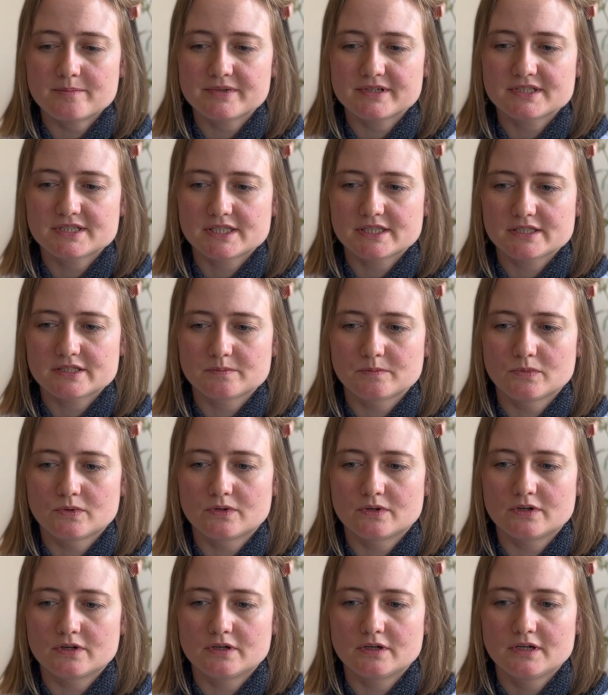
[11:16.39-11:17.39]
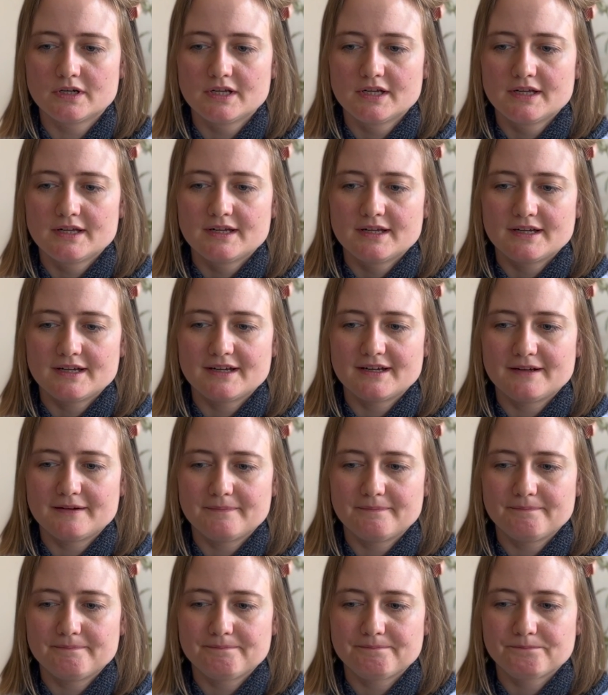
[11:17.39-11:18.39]
It's this more
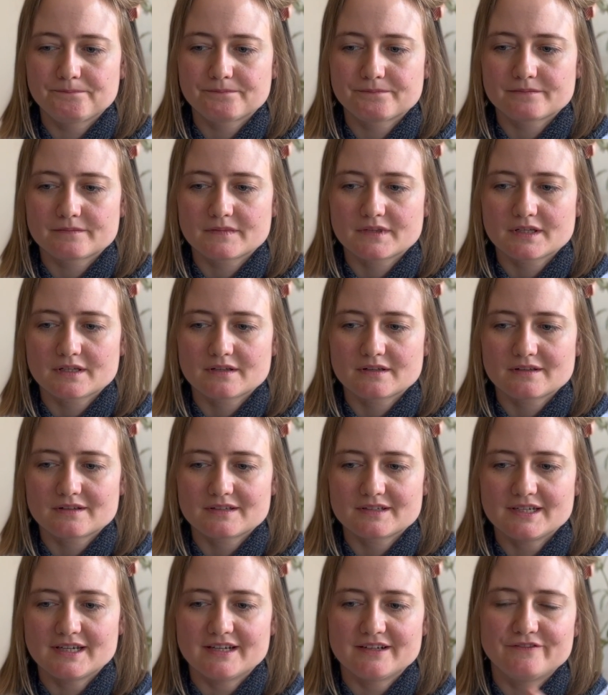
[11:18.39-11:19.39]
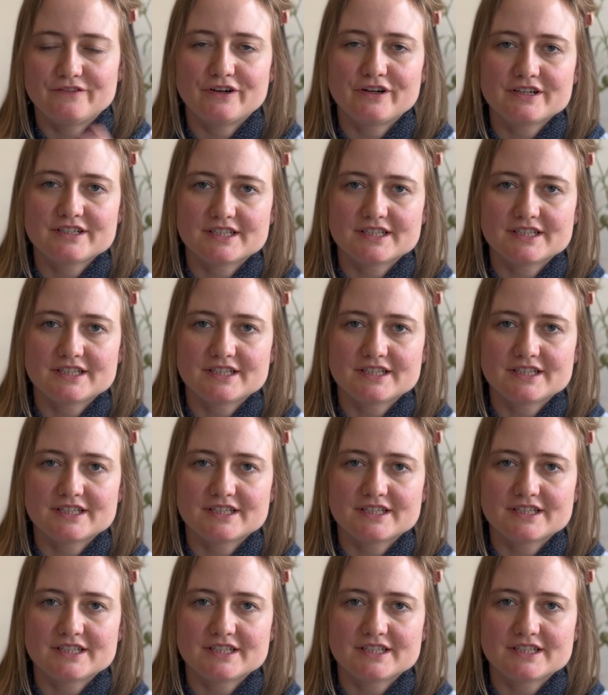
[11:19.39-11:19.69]
very